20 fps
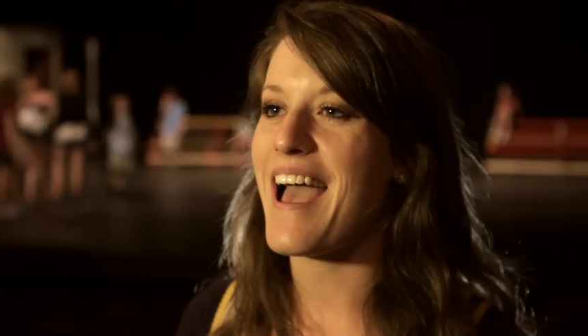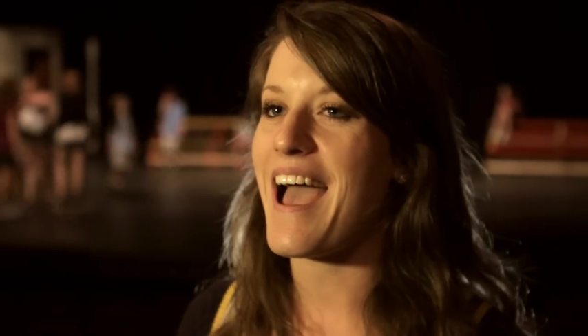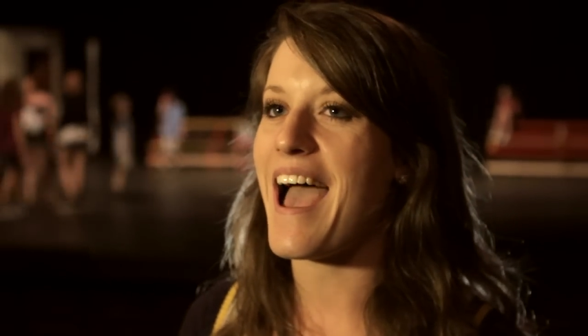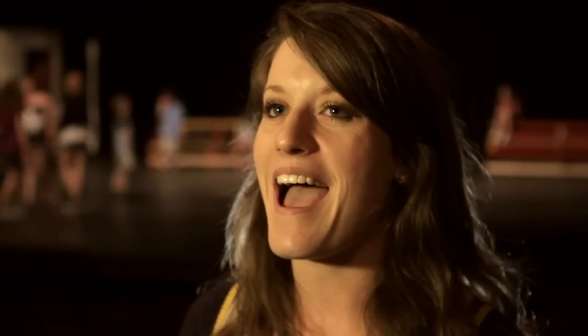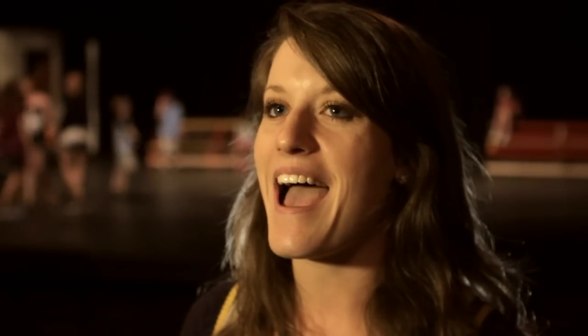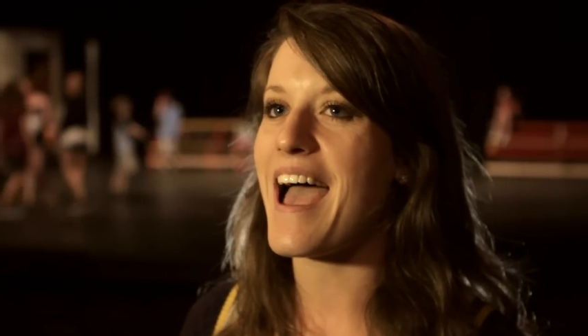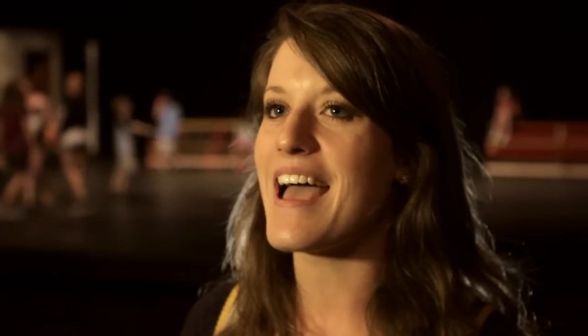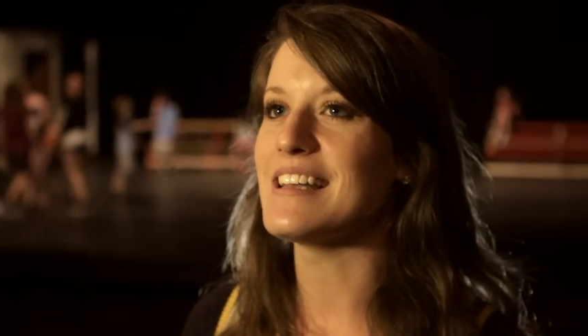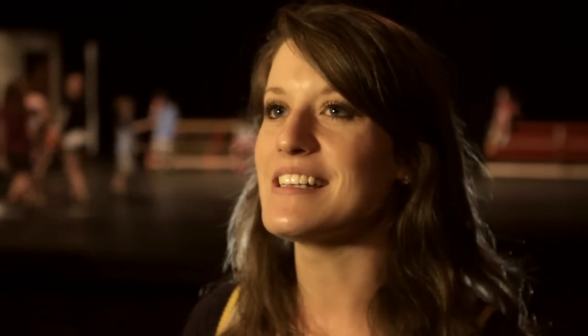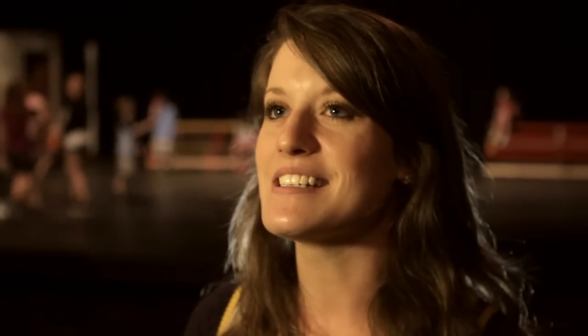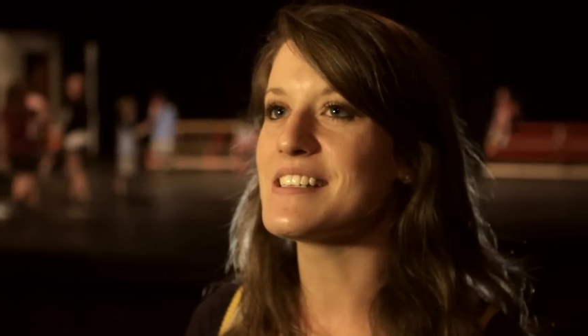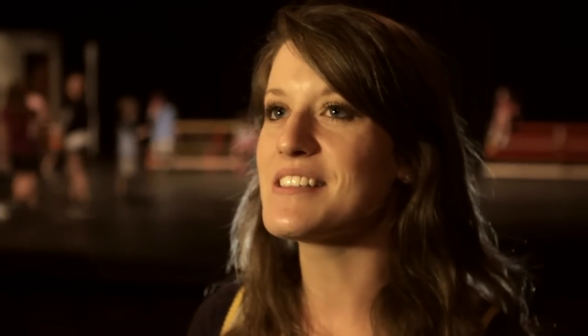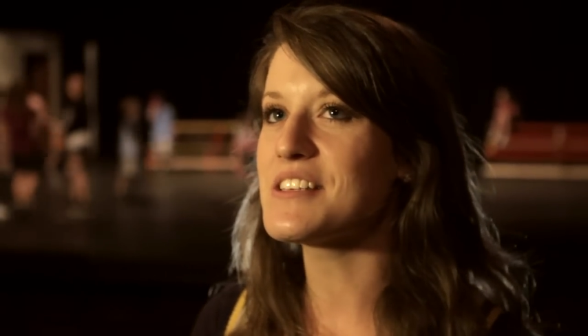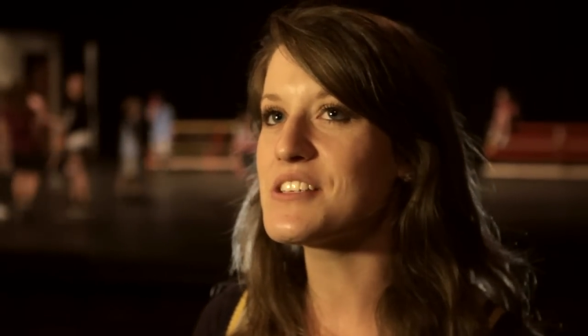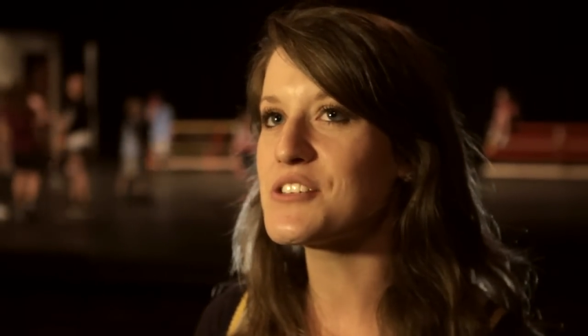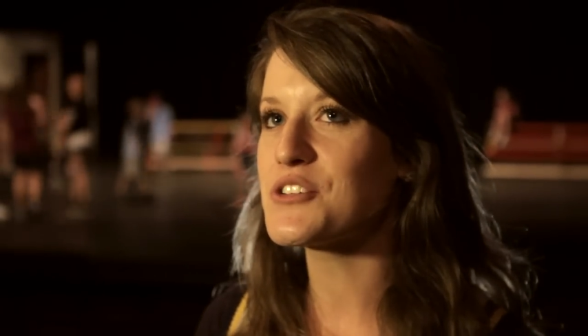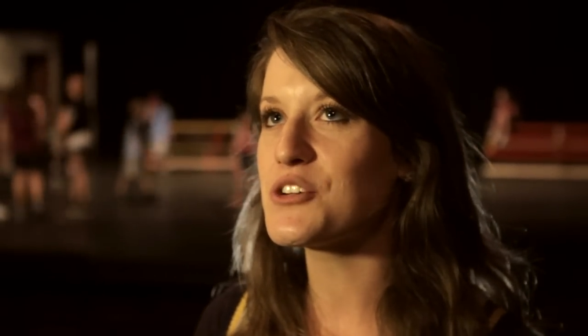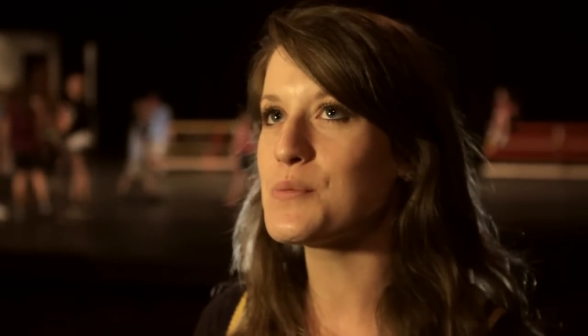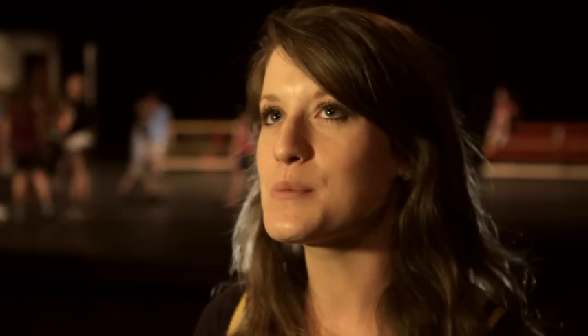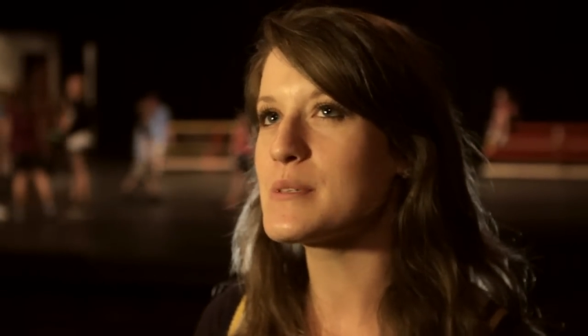and
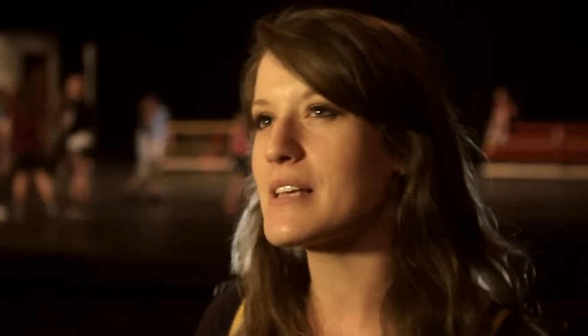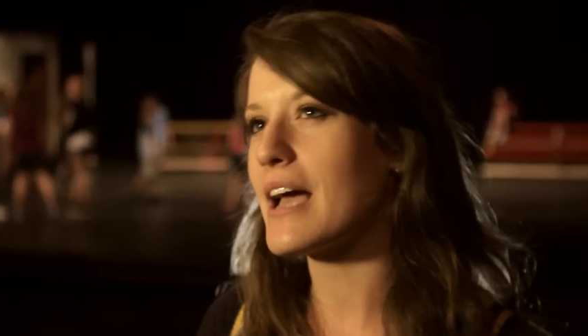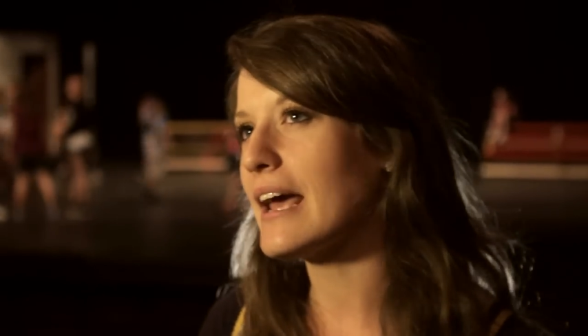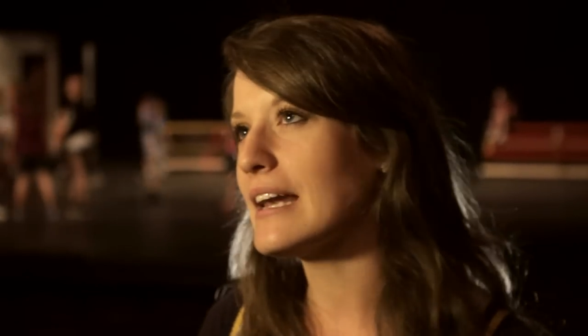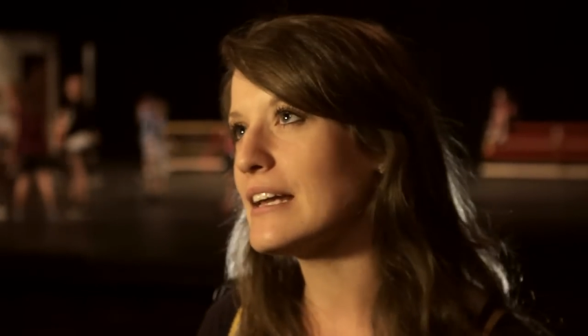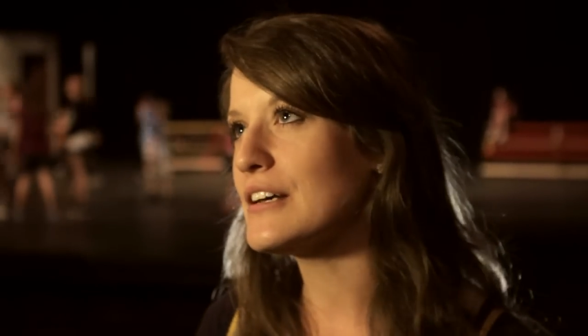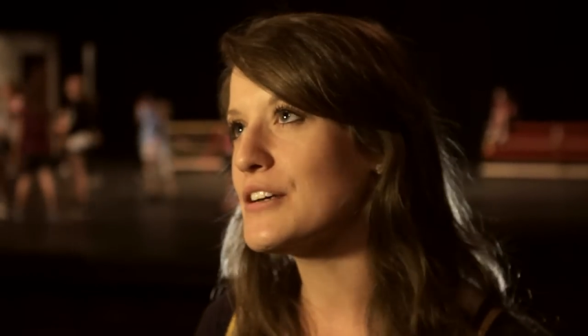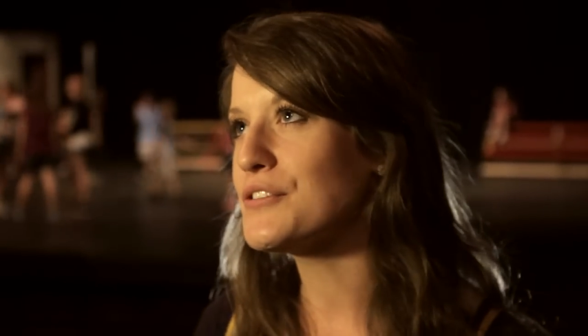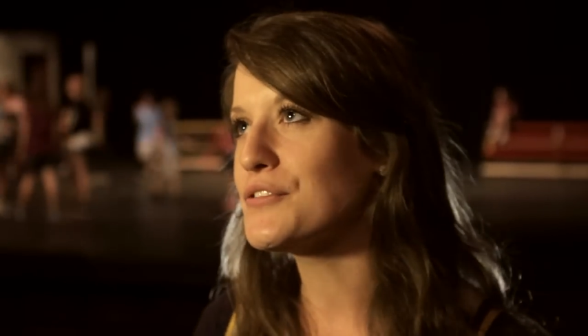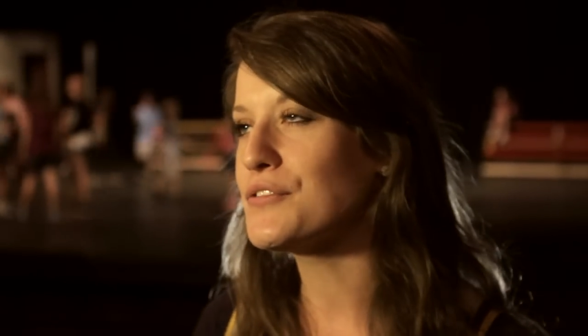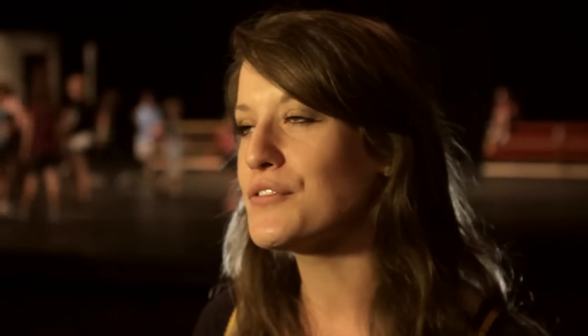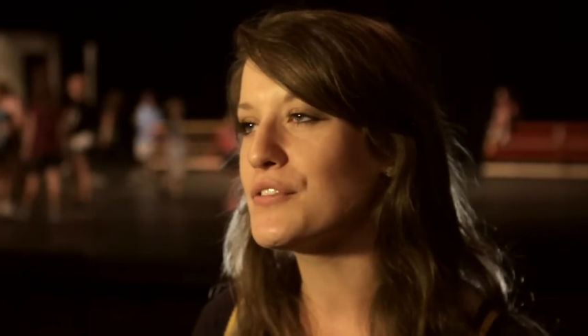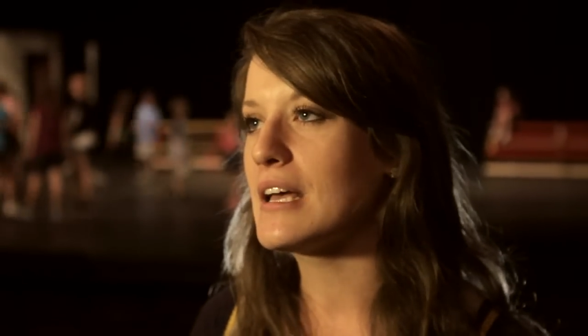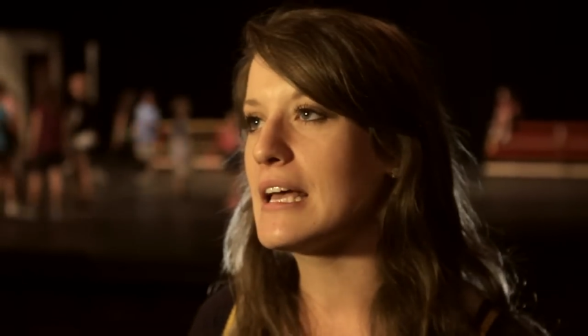this group's kind of,